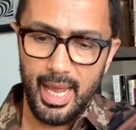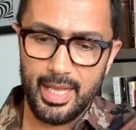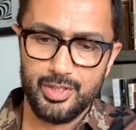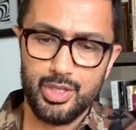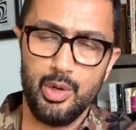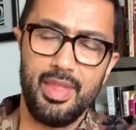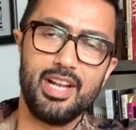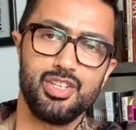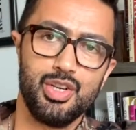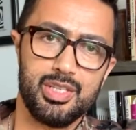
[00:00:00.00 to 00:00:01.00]
And so
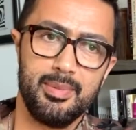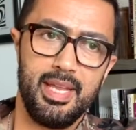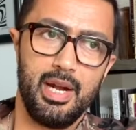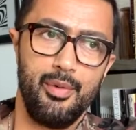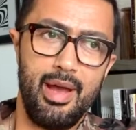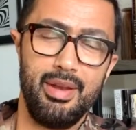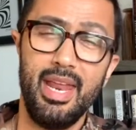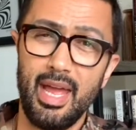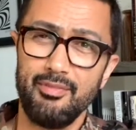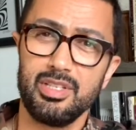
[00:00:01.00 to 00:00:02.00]
that took some getting around.
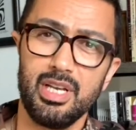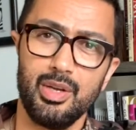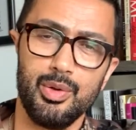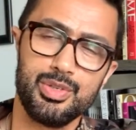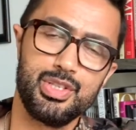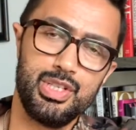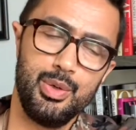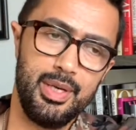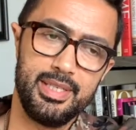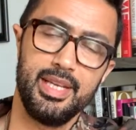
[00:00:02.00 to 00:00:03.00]
And I have to tell you also,
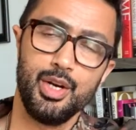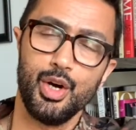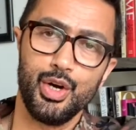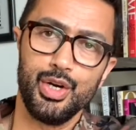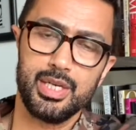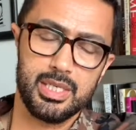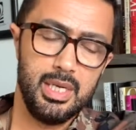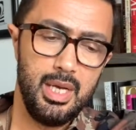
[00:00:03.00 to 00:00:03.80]
too, it did hurt.